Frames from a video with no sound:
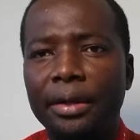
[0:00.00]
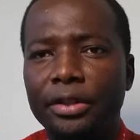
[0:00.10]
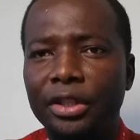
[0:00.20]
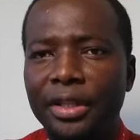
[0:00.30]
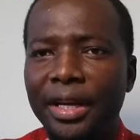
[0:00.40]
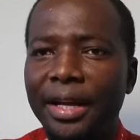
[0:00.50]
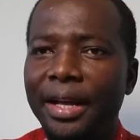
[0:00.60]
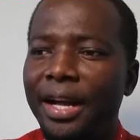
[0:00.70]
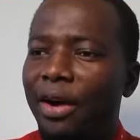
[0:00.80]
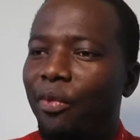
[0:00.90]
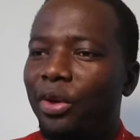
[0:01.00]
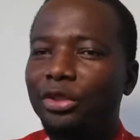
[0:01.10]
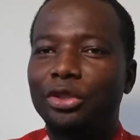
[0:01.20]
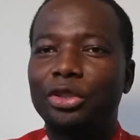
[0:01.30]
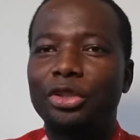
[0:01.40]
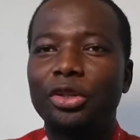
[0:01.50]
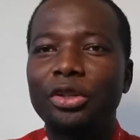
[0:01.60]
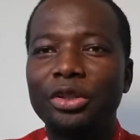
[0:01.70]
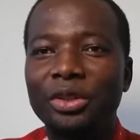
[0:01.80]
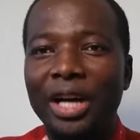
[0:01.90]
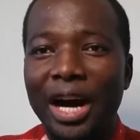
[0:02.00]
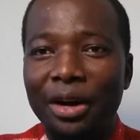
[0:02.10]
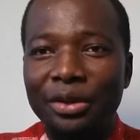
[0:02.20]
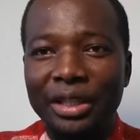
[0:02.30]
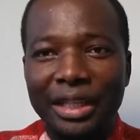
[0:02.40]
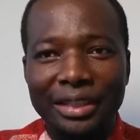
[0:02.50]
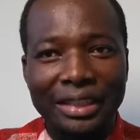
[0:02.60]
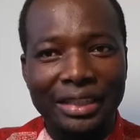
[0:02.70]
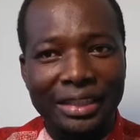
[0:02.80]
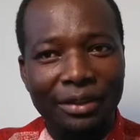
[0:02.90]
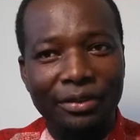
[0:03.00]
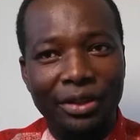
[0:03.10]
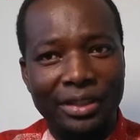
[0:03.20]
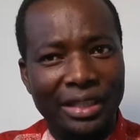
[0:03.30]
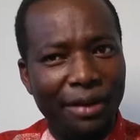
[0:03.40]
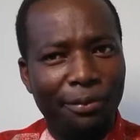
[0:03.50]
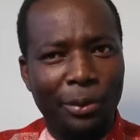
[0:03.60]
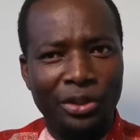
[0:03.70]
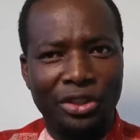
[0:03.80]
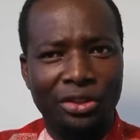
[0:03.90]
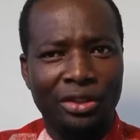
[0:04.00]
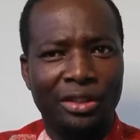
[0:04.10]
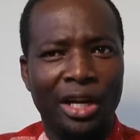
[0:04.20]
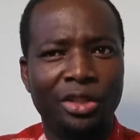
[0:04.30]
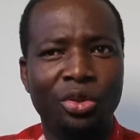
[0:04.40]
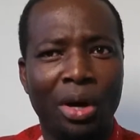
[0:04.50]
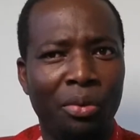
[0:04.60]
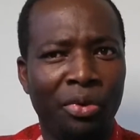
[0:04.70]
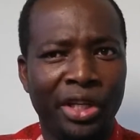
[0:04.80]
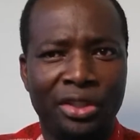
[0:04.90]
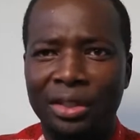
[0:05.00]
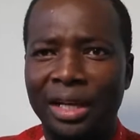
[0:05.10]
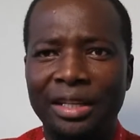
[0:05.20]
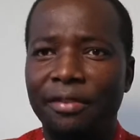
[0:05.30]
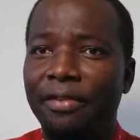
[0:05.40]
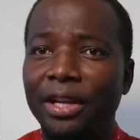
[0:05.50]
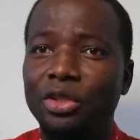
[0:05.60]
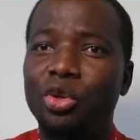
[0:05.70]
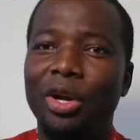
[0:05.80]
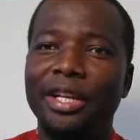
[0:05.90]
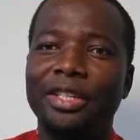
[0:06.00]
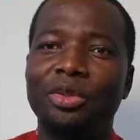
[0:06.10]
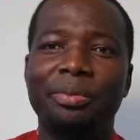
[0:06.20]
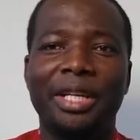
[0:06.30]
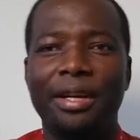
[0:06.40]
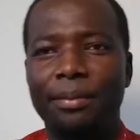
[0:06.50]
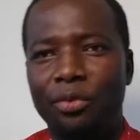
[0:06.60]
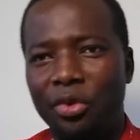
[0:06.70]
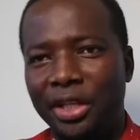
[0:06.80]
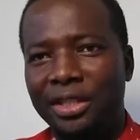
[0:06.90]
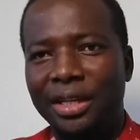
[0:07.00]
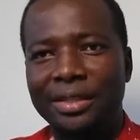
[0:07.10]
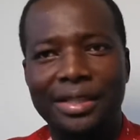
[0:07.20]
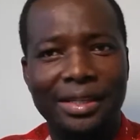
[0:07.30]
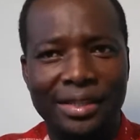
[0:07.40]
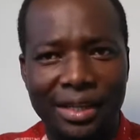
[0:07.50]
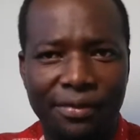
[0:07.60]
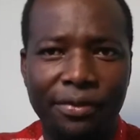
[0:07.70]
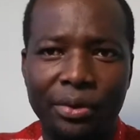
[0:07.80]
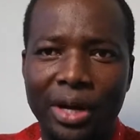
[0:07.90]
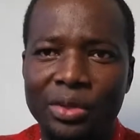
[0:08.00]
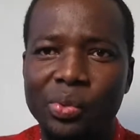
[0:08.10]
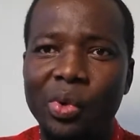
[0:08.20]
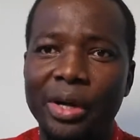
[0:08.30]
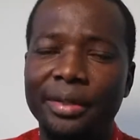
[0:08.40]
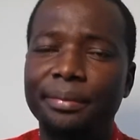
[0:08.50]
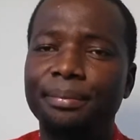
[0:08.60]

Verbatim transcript: Today, I want to show you how you can deceive your subconscious that you are rich and eventually you become rich and successful as one.